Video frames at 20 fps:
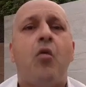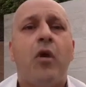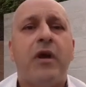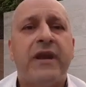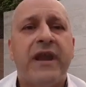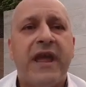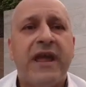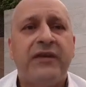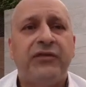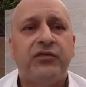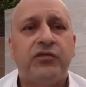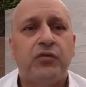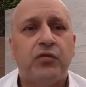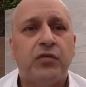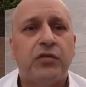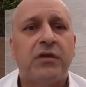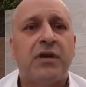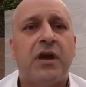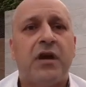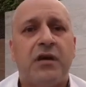one has to
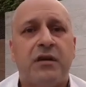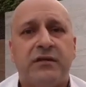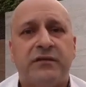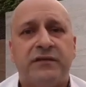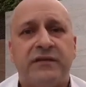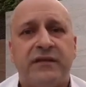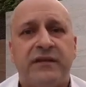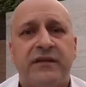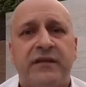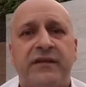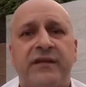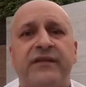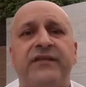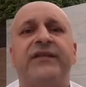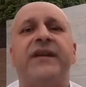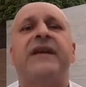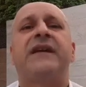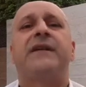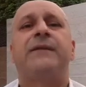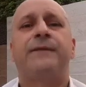work hard,
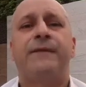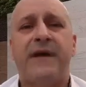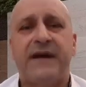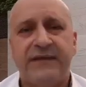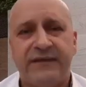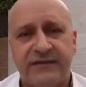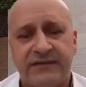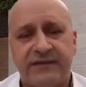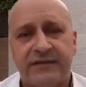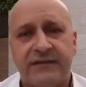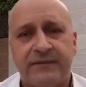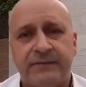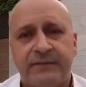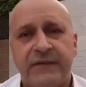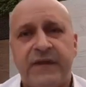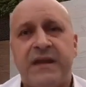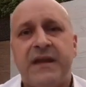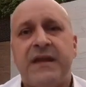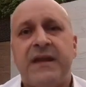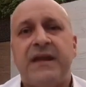sacrifice,
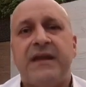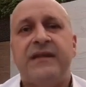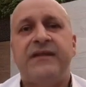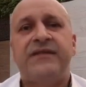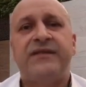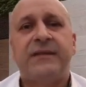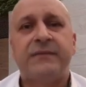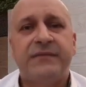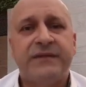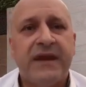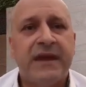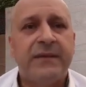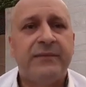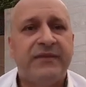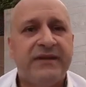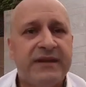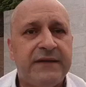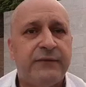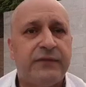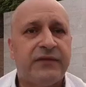and
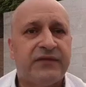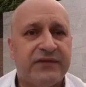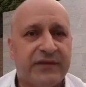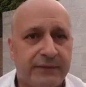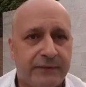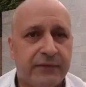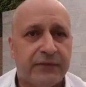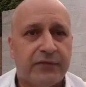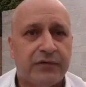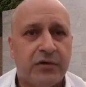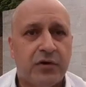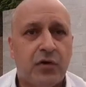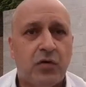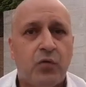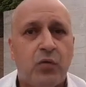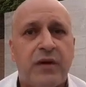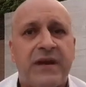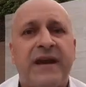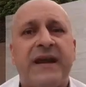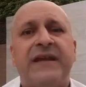sometimes even suffer,
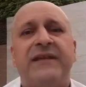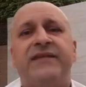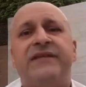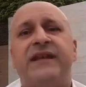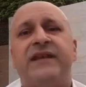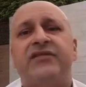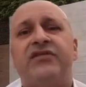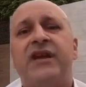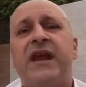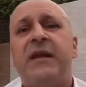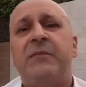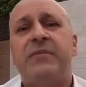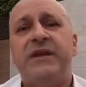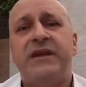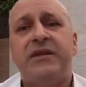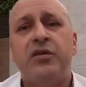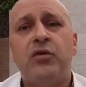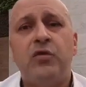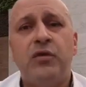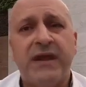whereas there shall
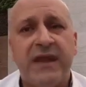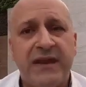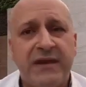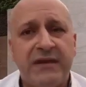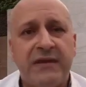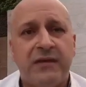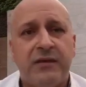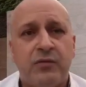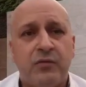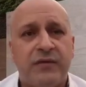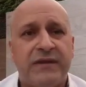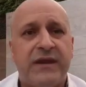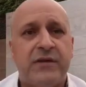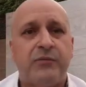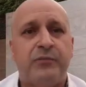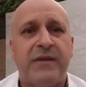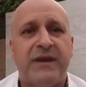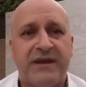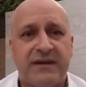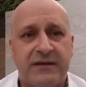be no gain
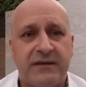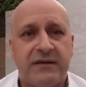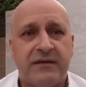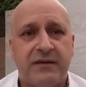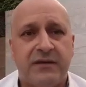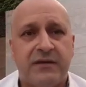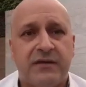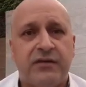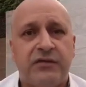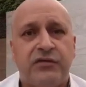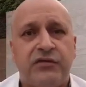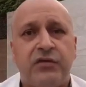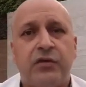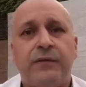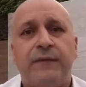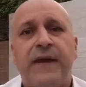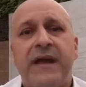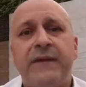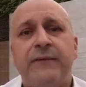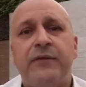without pain.
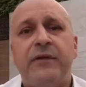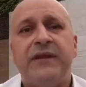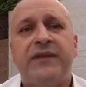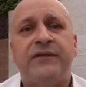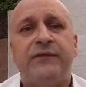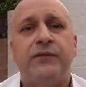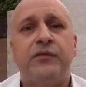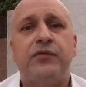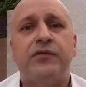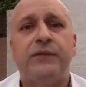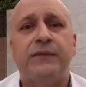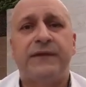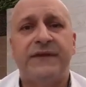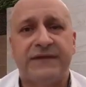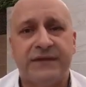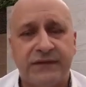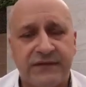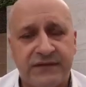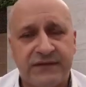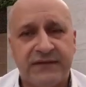Survival is for the
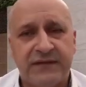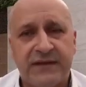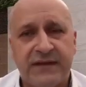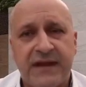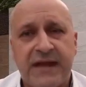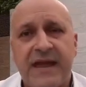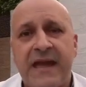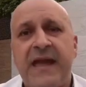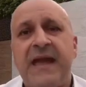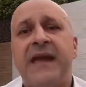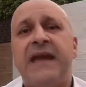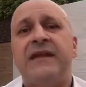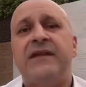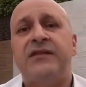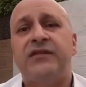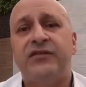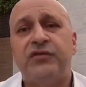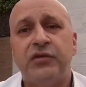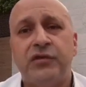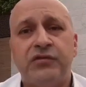fittest,
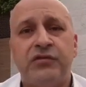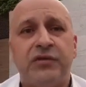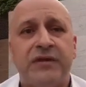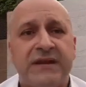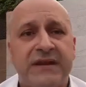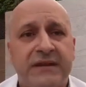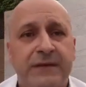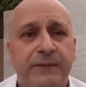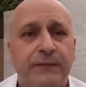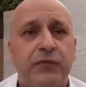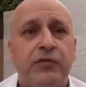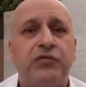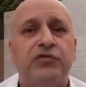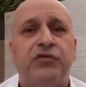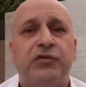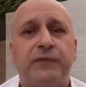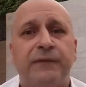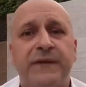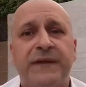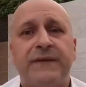and certainly
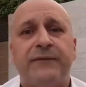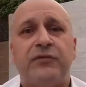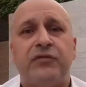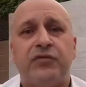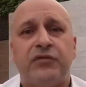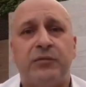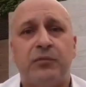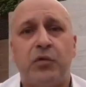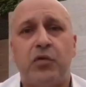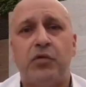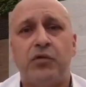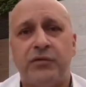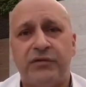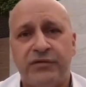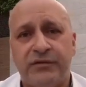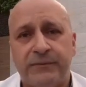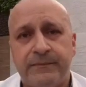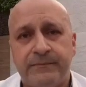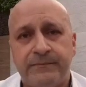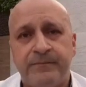fortune favors the bold.